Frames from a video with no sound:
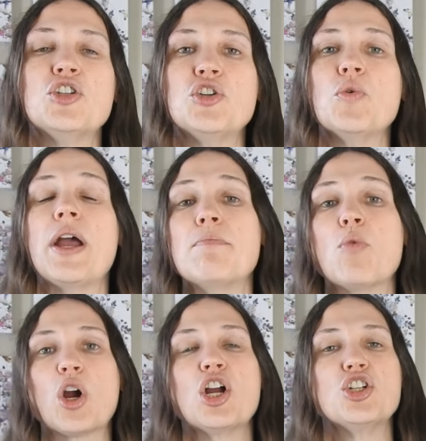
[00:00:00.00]
to a
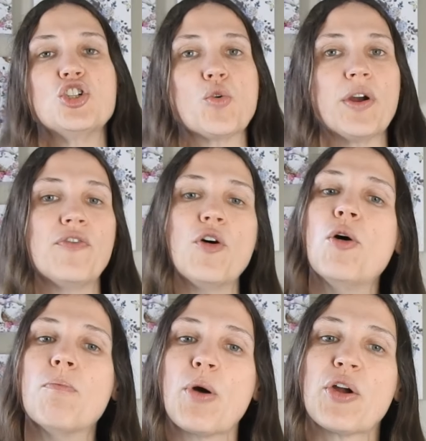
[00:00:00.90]
more
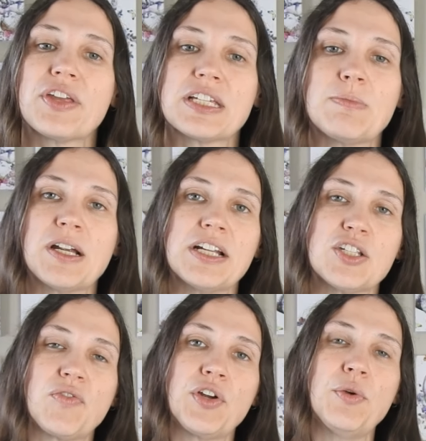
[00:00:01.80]
joyful birth
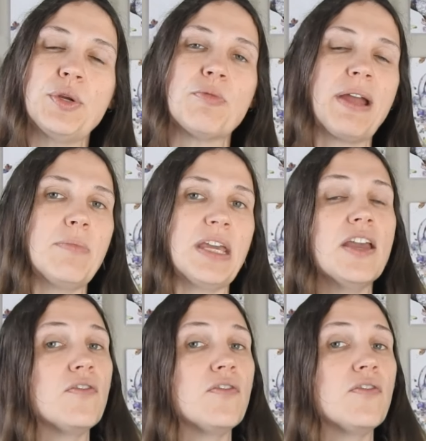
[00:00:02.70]
experience for you and your baby.